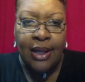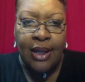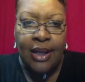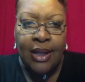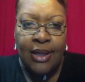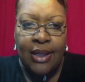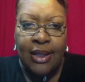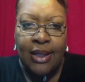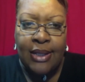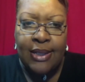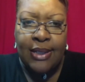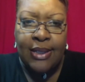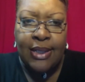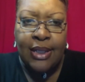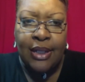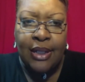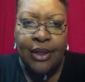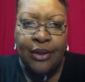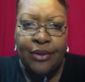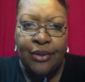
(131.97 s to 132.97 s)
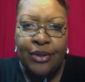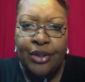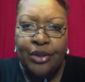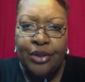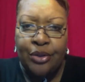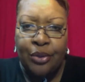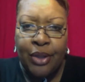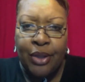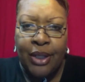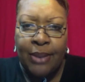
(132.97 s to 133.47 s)
These tears
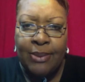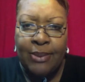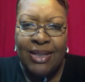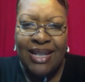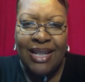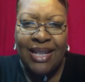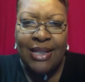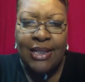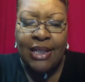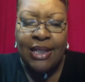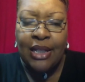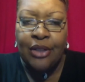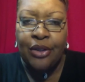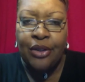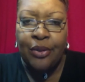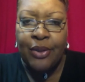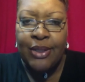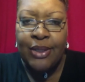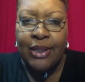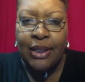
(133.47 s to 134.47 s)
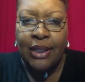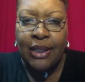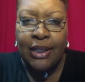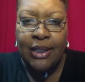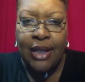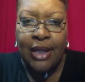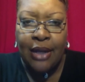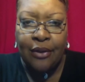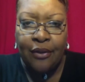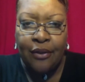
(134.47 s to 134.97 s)
streamed continuously
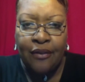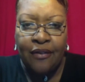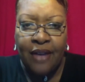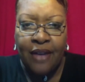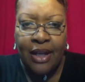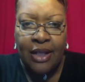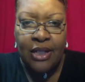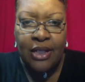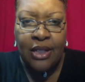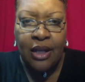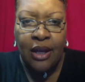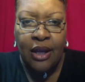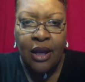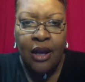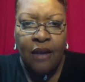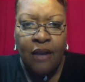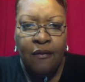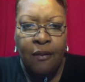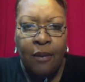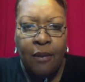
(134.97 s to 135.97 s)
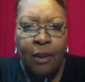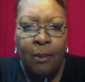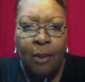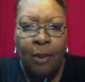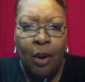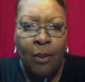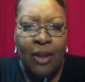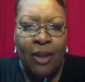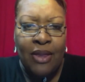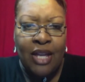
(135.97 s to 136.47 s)
down her face from the
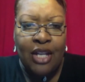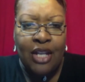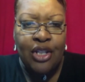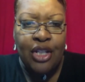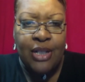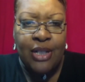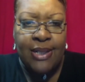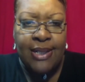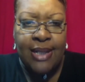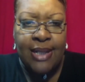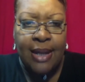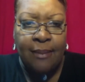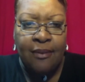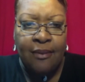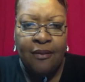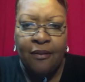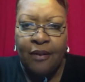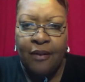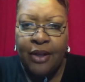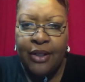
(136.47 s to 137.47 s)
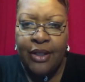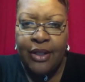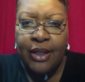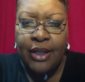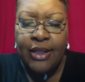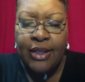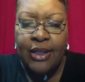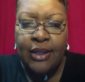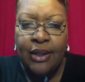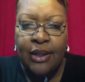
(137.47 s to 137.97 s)
moment that she stepped foot
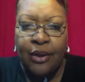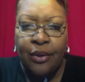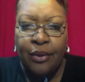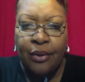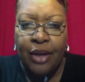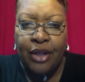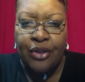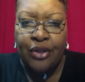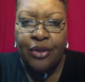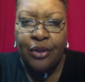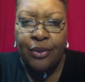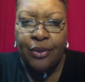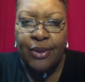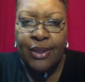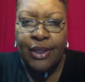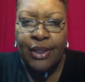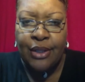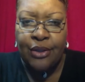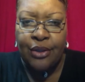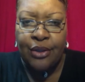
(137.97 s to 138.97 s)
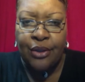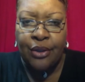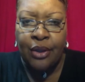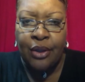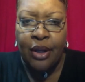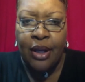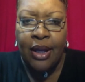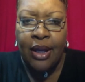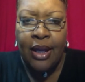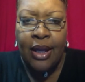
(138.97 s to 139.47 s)
into the correctional center
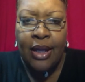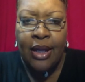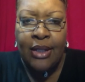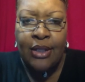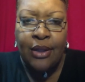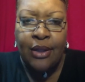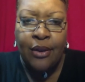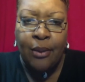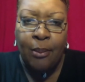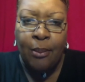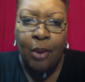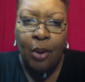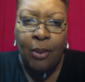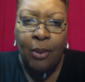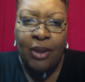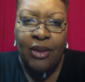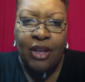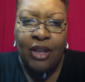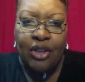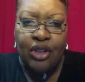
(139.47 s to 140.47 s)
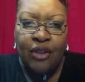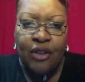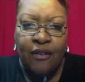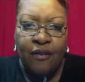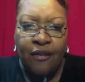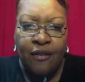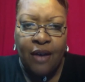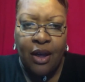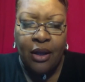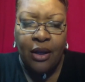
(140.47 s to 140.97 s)
until the moment that she
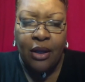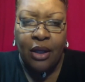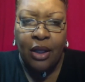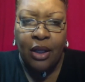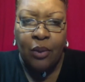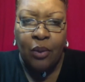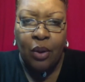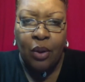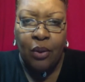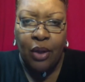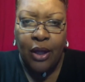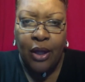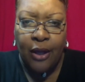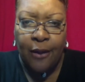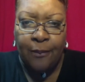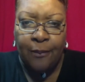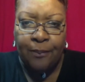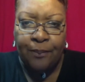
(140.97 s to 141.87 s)
finally woke up.